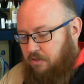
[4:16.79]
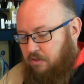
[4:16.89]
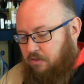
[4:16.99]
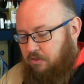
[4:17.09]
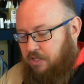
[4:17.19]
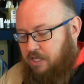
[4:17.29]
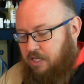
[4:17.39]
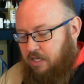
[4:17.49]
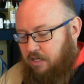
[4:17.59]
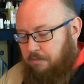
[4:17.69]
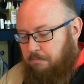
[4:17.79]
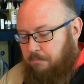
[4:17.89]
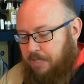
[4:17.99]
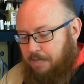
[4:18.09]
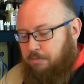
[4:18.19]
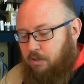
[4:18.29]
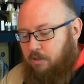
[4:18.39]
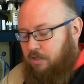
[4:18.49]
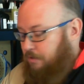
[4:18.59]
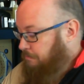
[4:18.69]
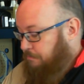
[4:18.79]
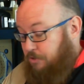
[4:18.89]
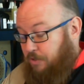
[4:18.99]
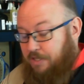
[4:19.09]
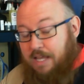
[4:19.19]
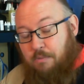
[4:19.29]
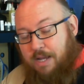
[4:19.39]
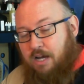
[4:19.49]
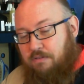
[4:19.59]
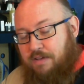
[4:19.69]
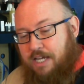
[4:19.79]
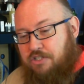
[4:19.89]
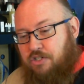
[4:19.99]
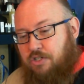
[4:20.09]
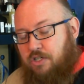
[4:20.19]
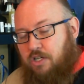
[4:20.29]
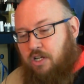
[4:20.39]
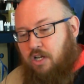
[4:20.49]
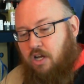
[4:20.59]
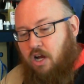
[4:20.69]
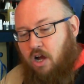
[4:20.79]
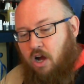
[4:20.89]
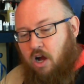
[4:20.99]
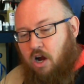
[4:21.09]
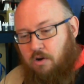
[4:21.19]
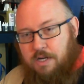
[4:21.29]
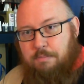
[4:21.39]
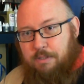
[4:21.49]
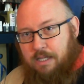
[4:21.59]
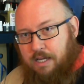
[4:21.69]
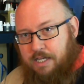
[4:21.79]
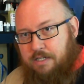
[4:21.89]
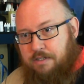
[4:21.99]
the that wow factor already applied,